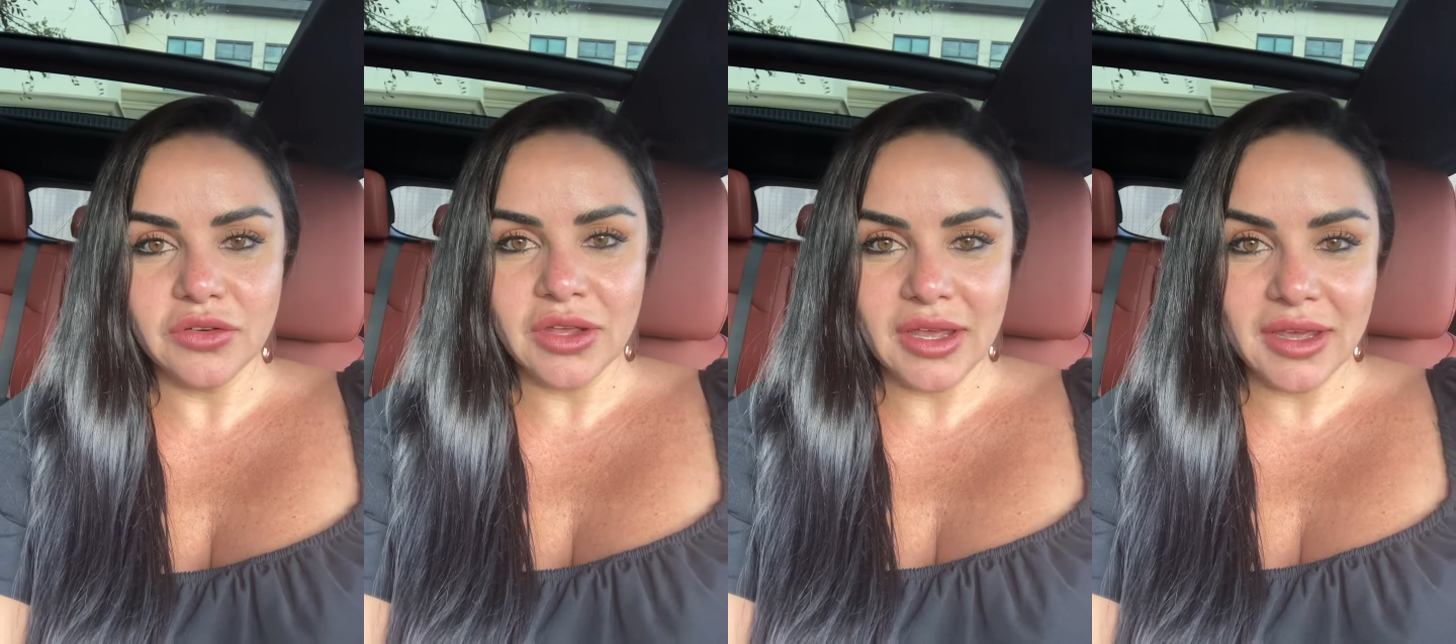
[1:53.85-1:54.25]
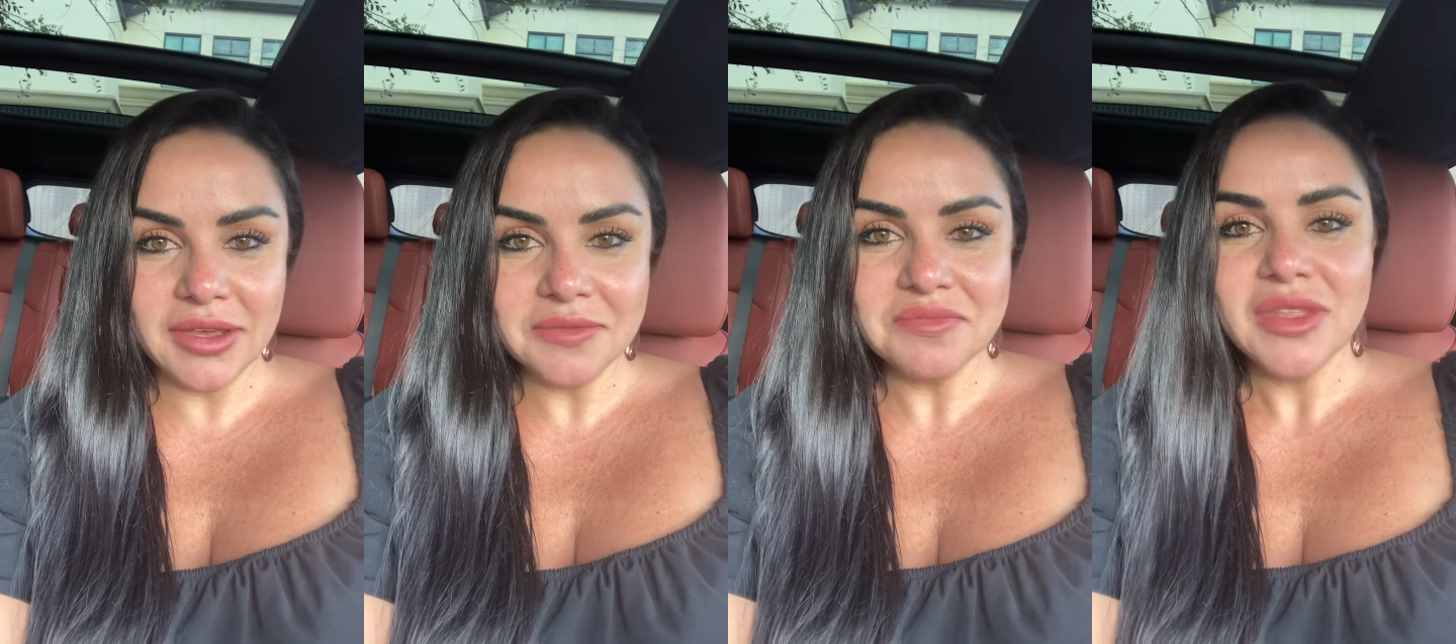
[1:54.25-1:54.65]

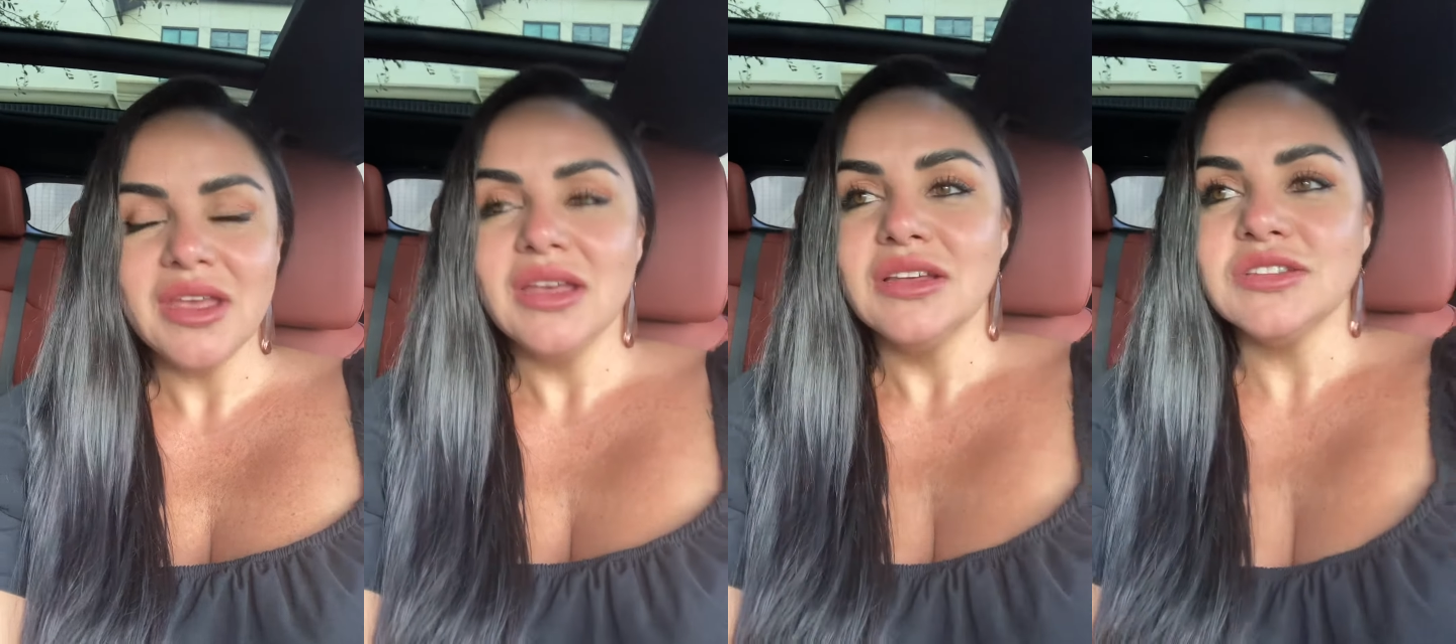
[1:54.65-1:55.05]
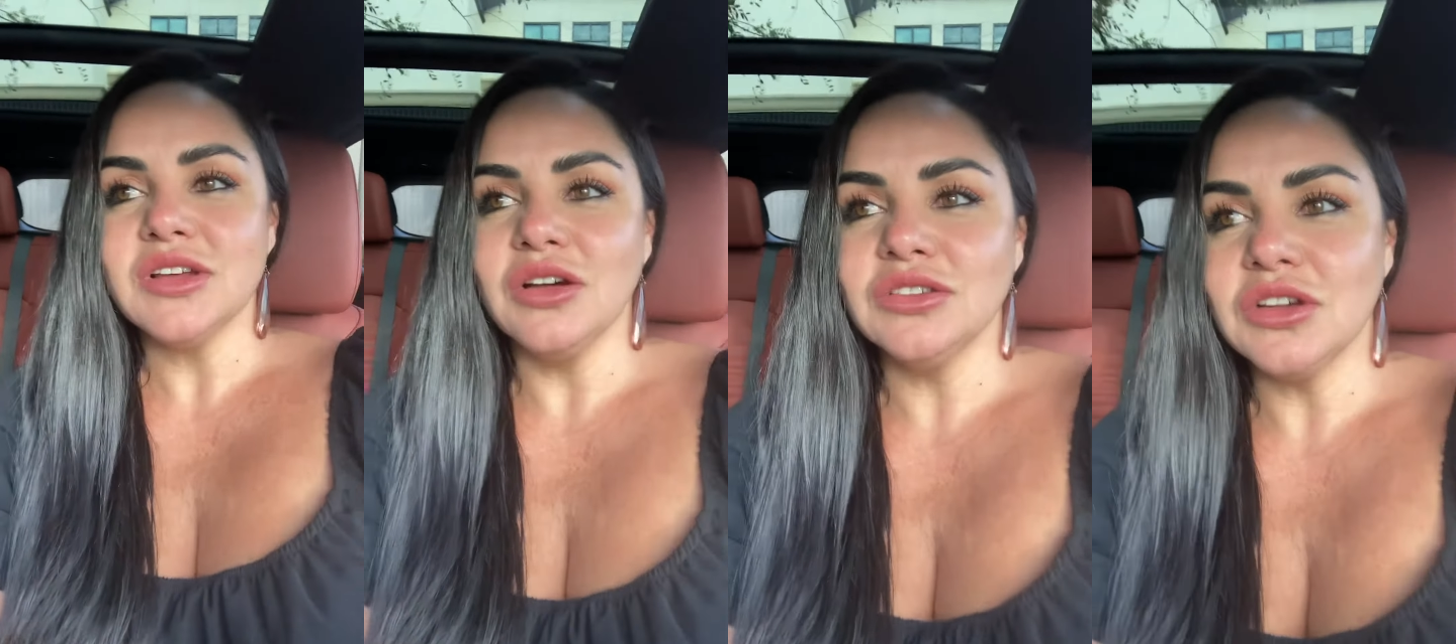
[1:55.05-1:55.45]
Okay, so
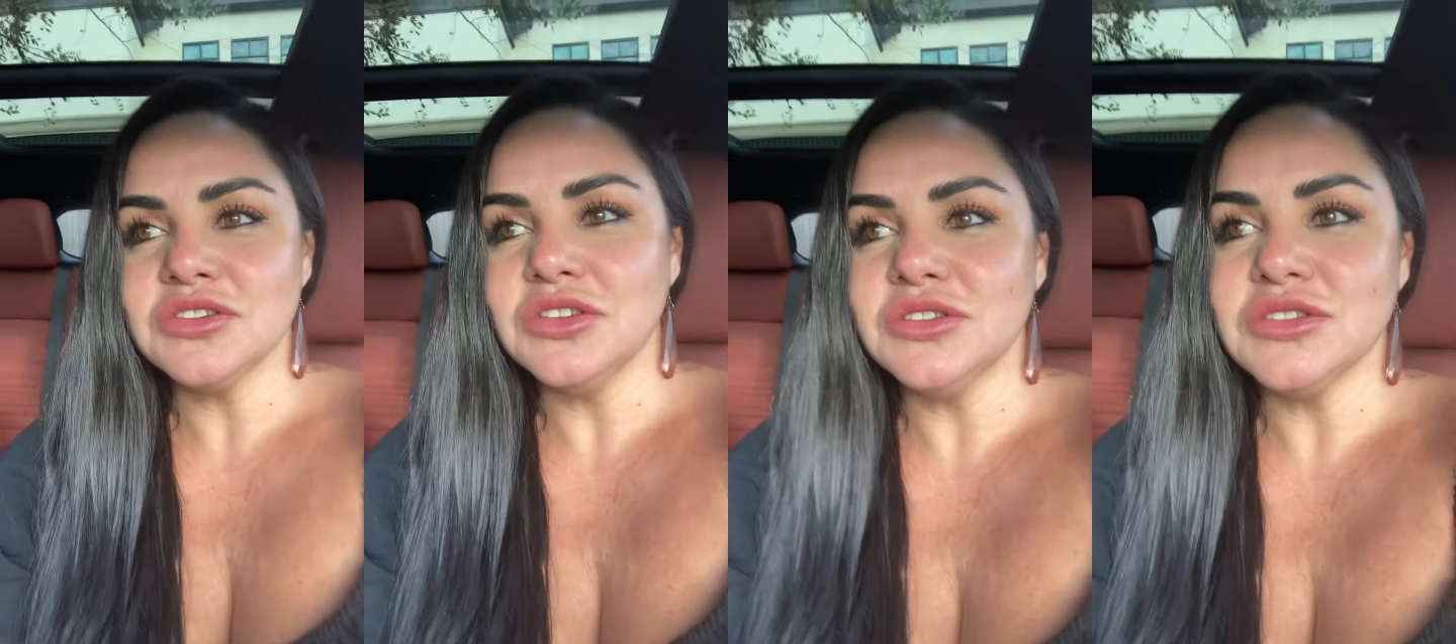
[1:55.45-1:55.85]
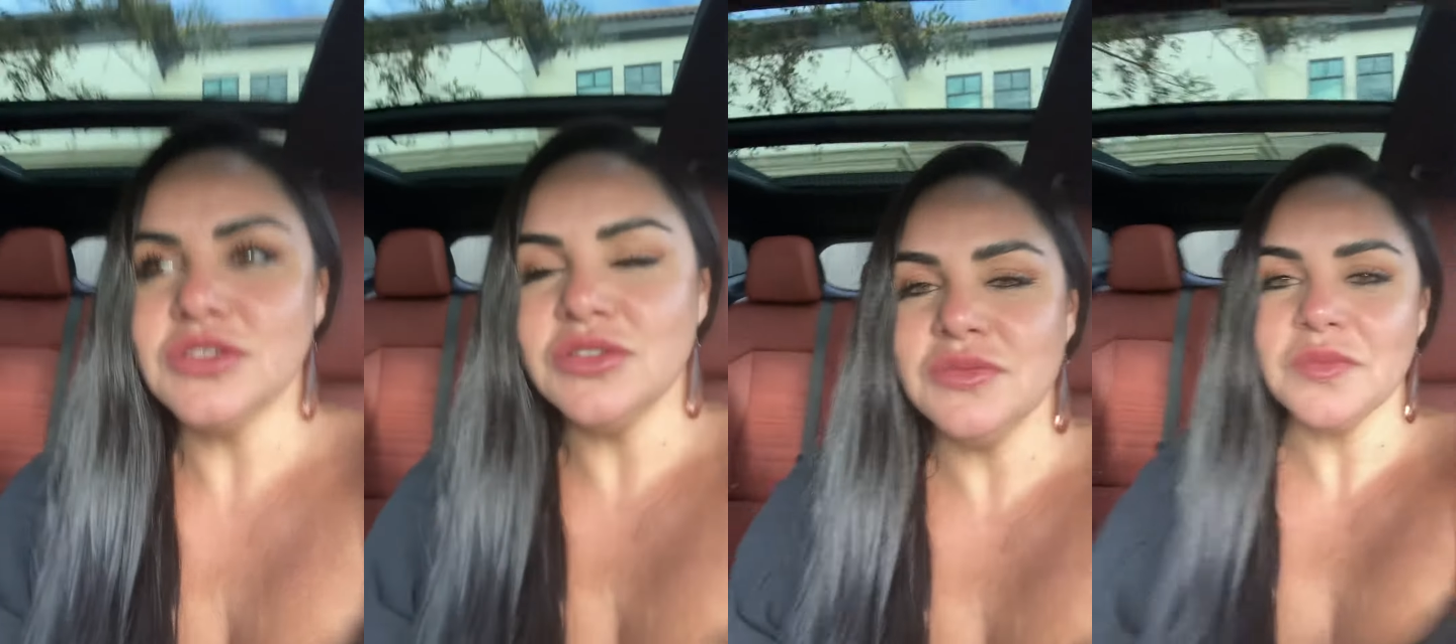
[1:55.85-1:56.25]
I'll talk to you
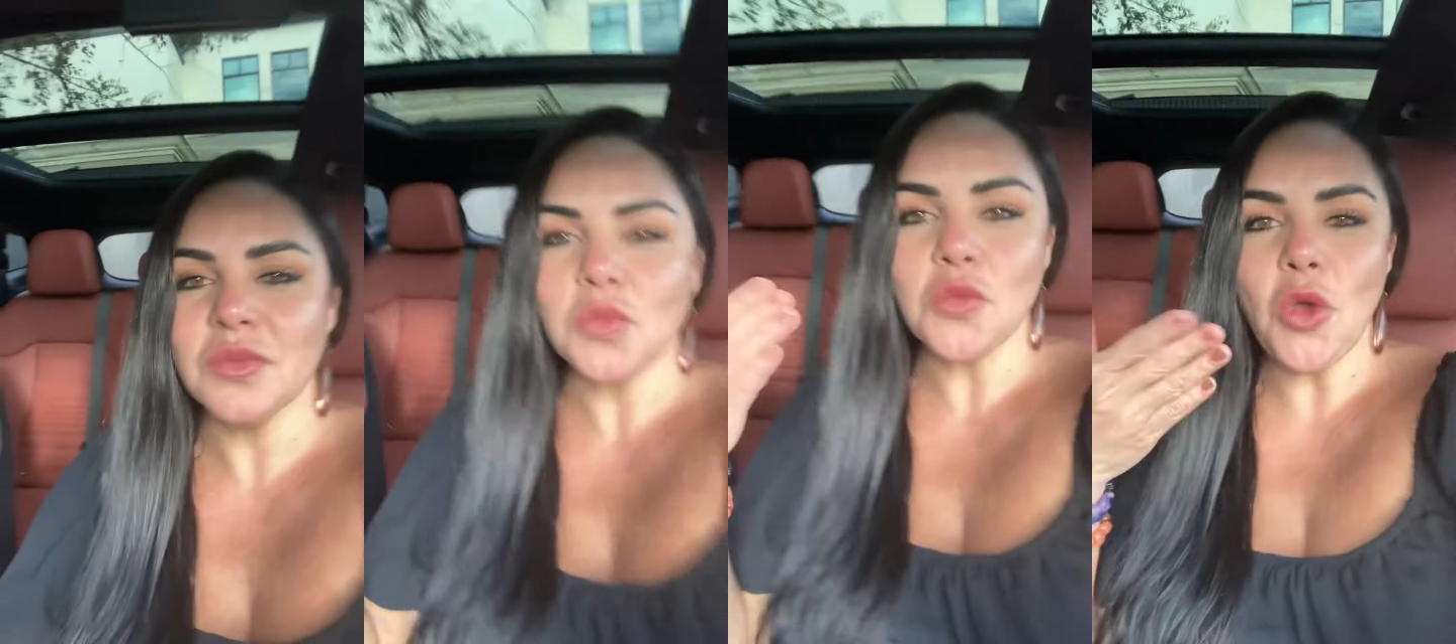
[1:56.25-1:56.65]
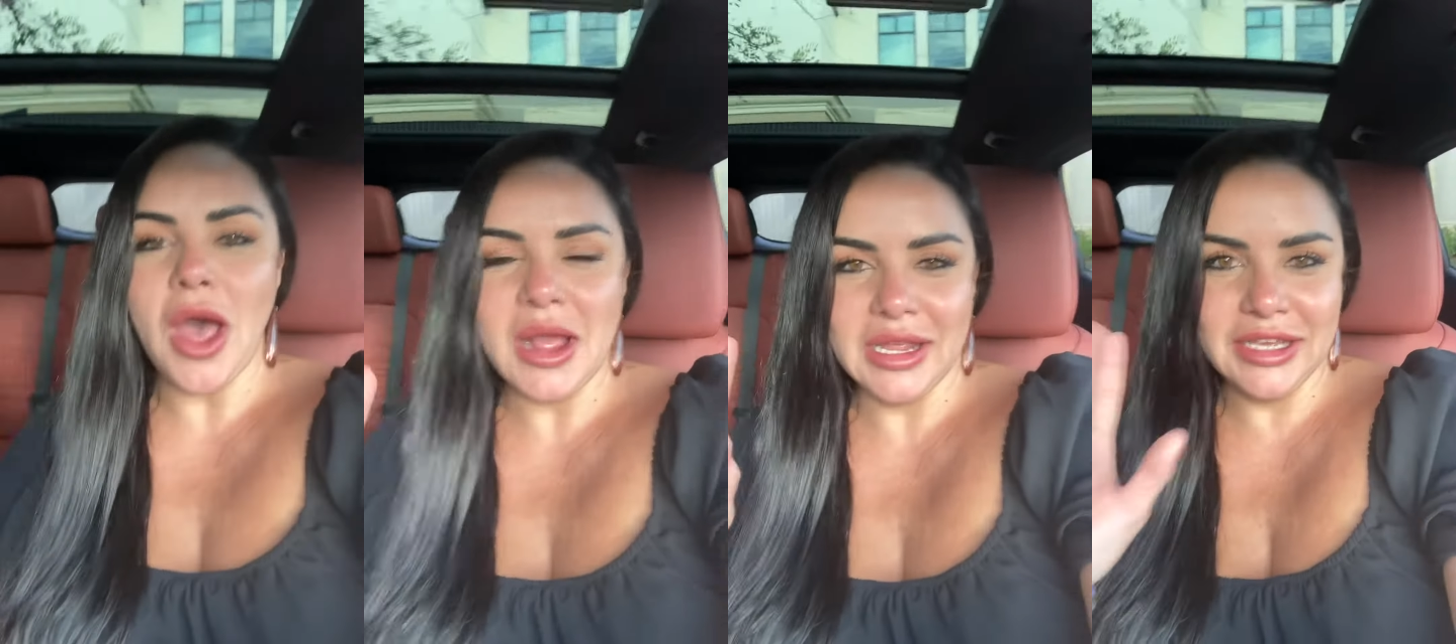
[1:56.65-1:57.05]
soon.
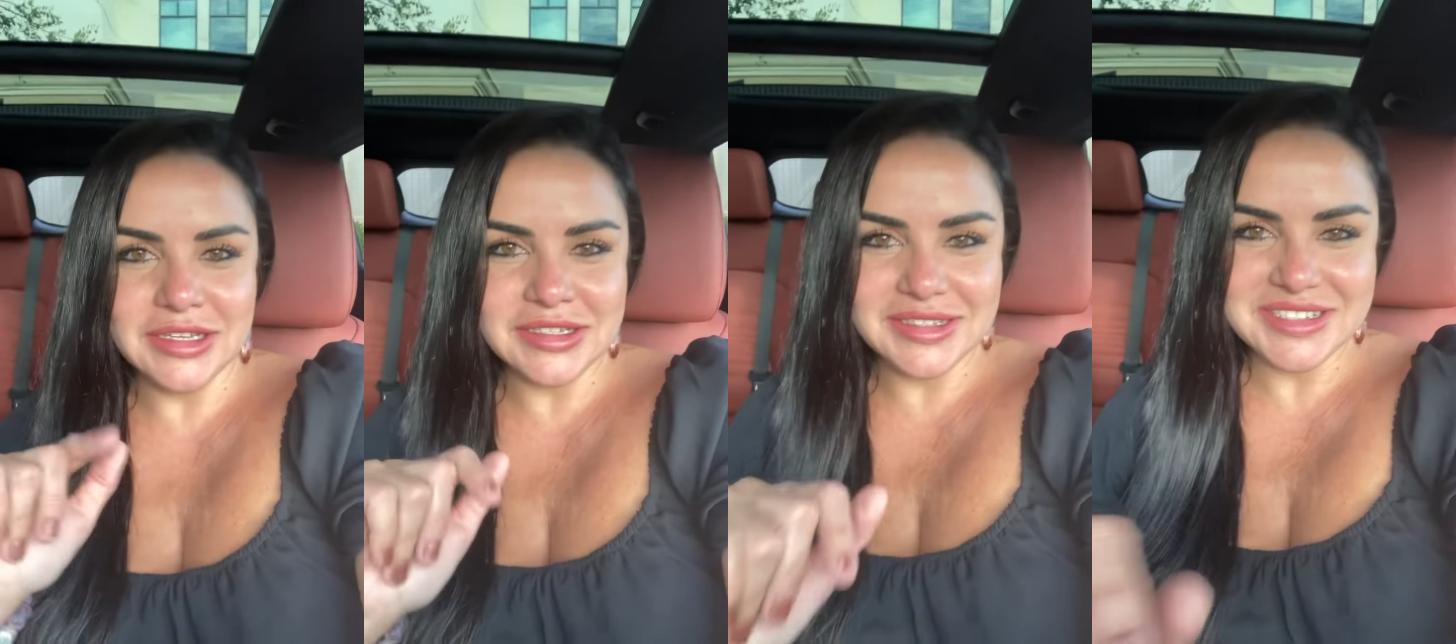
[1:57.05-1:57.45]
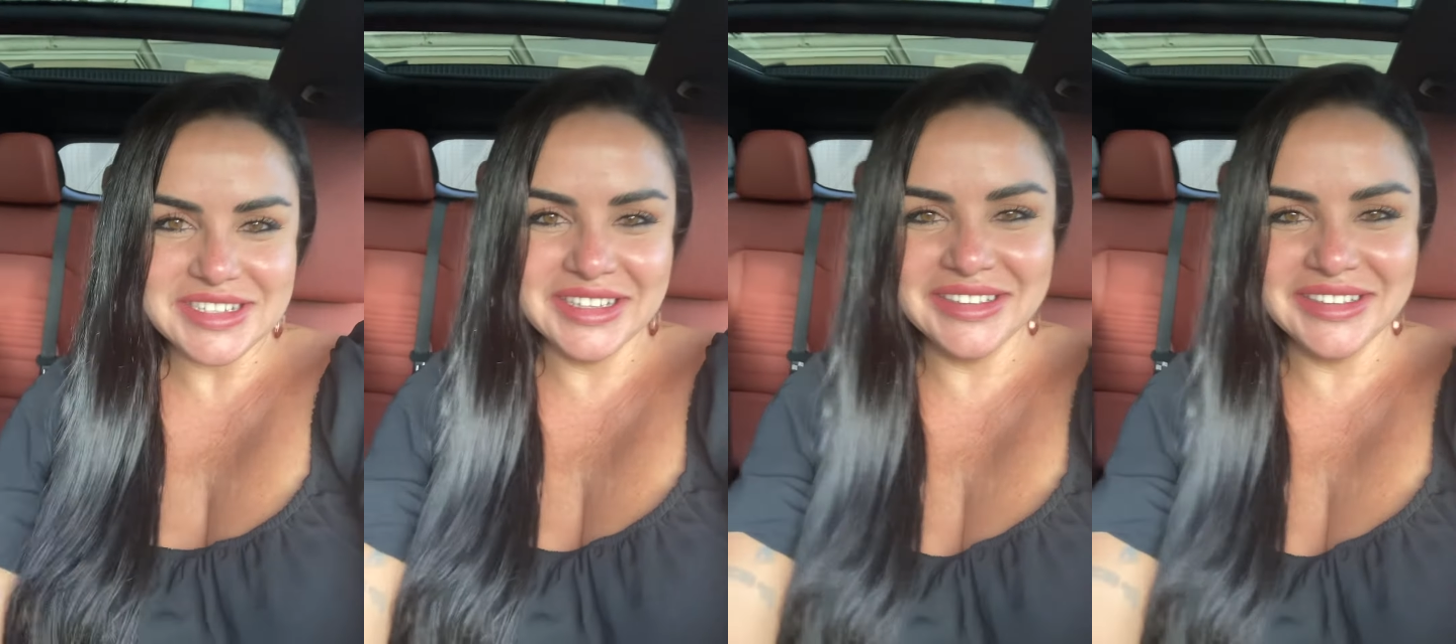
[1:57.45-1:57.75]
Mwah. Kisses.